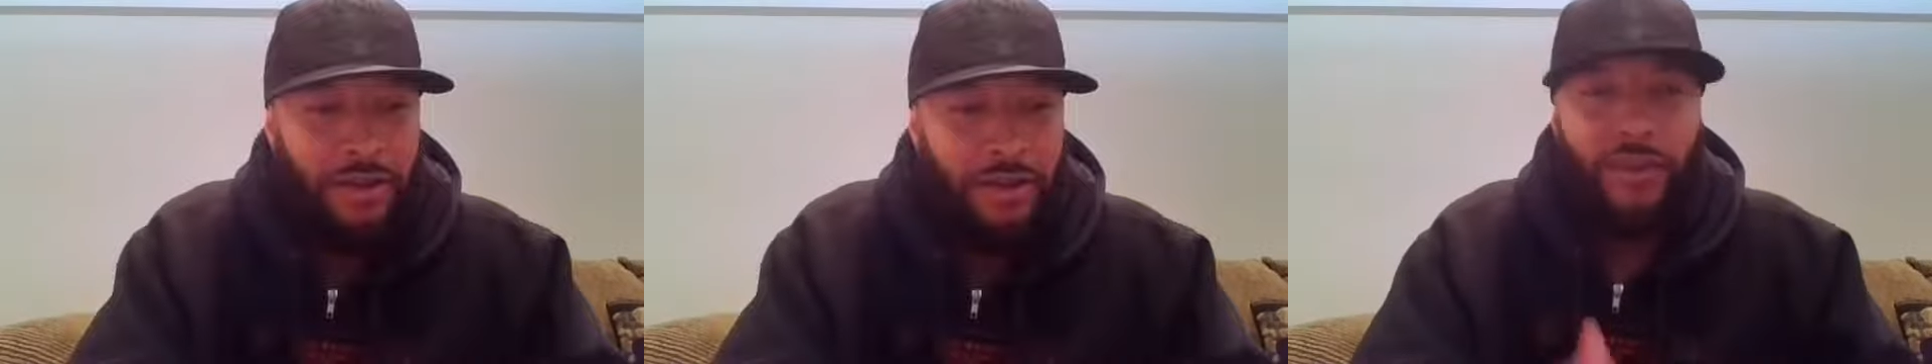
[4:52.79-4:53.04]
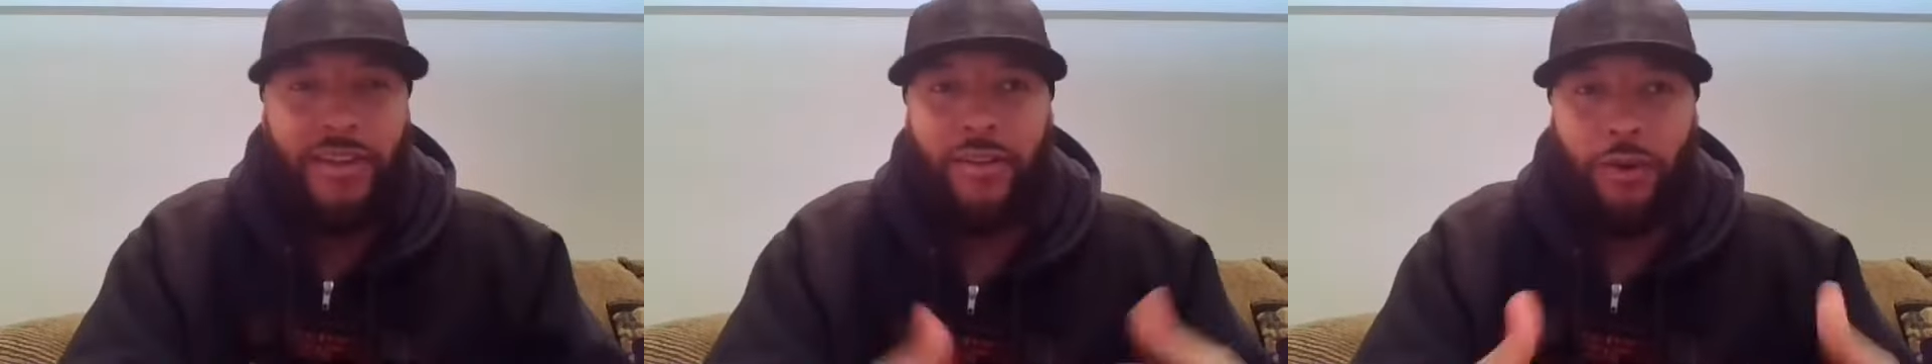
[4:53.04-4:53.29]

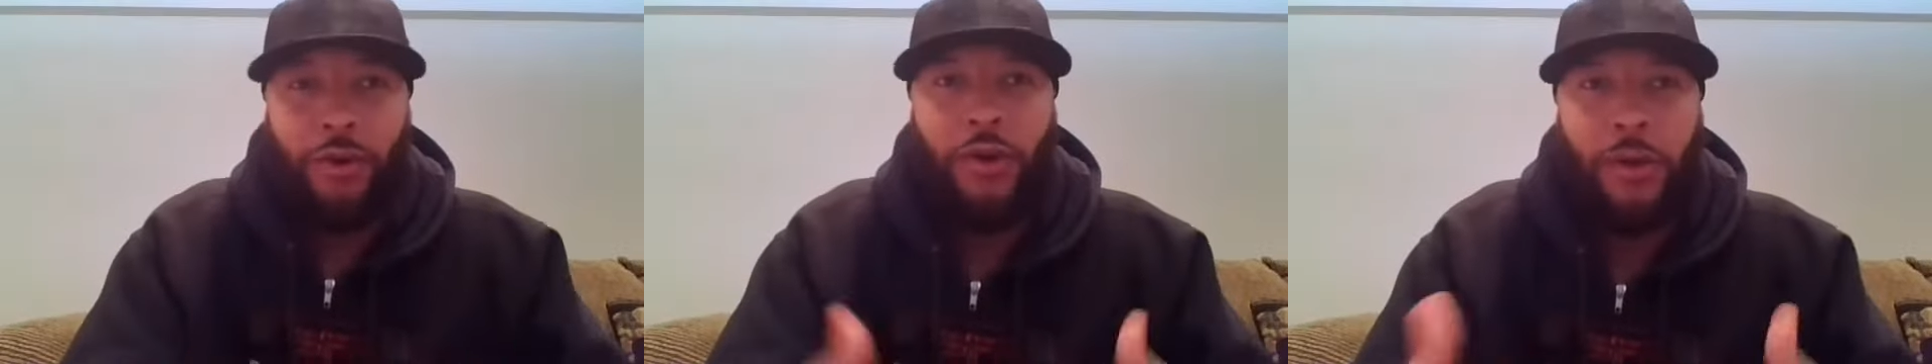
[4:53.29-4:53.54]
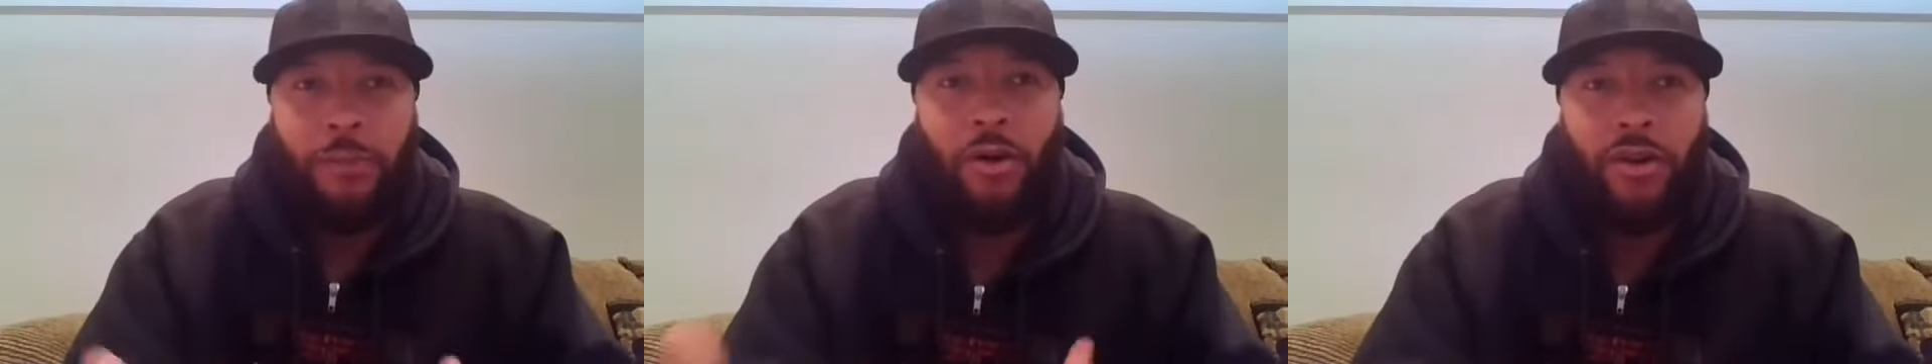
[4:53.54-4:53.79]
given
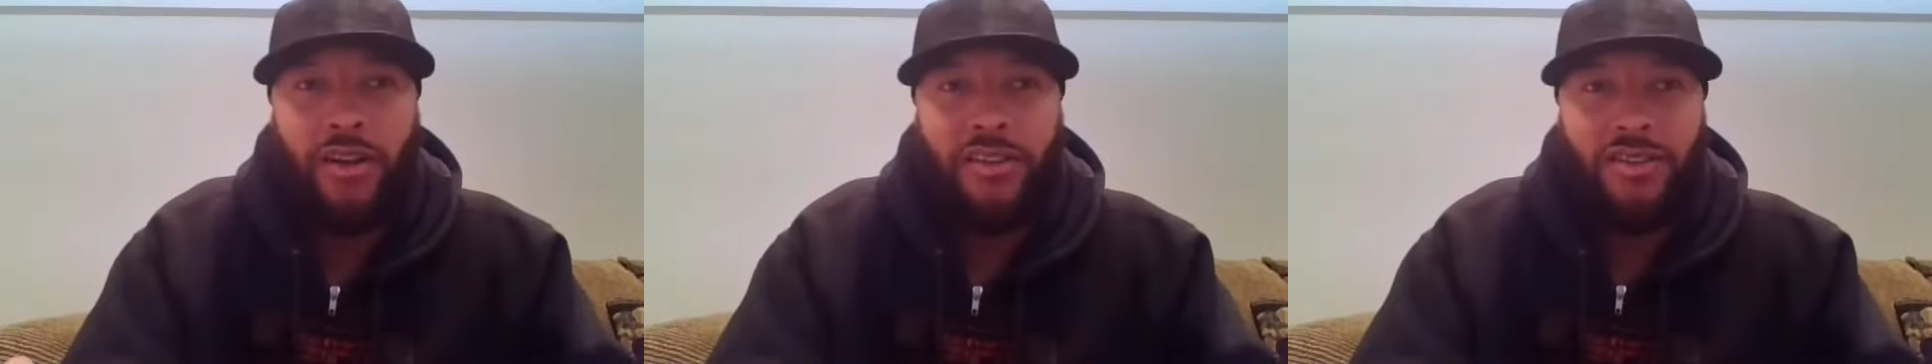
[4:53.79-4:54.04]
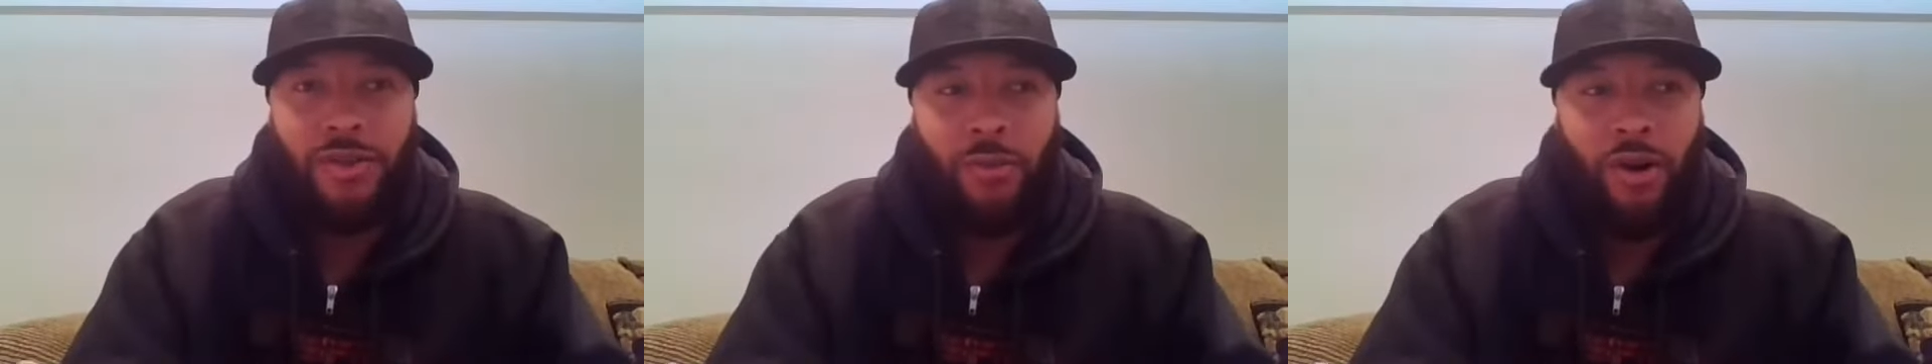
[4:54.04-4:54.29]
who your
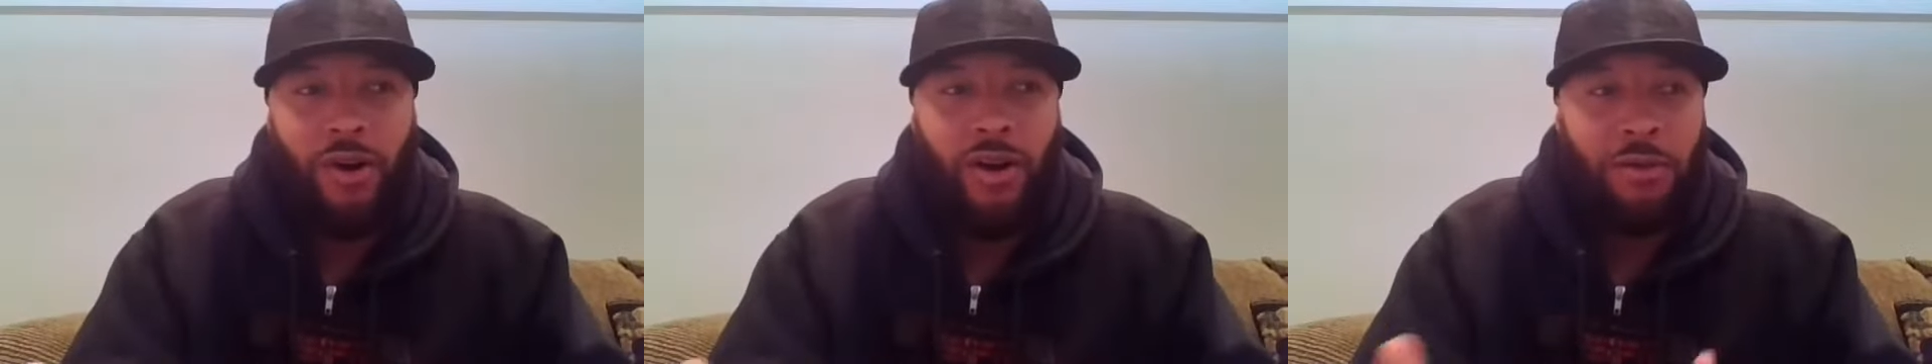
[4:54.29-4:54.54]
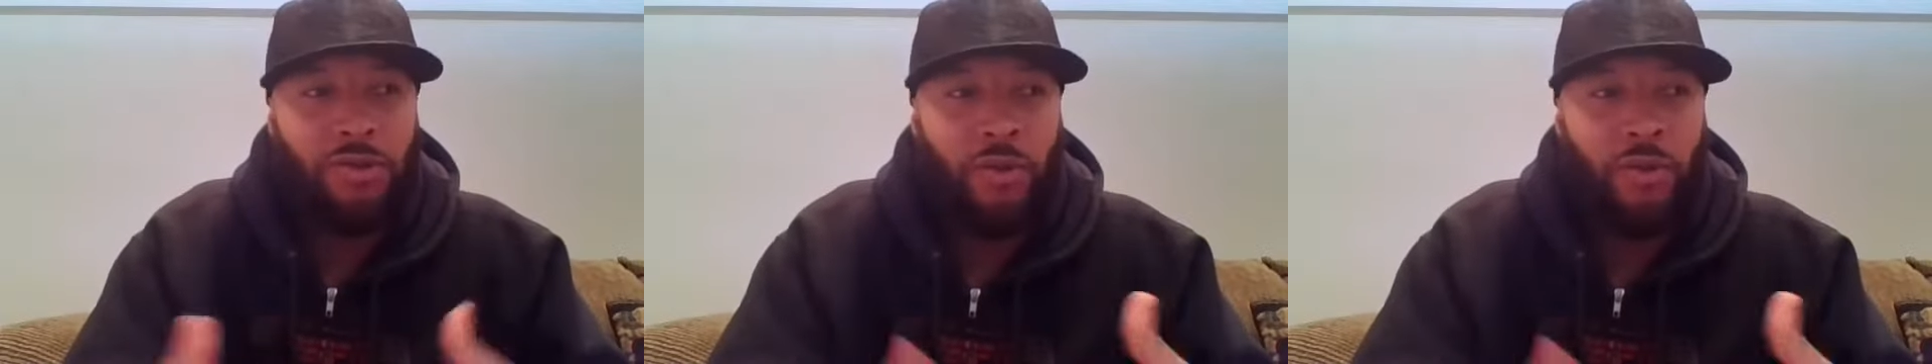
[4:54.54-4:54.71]
opponent is tomorrow,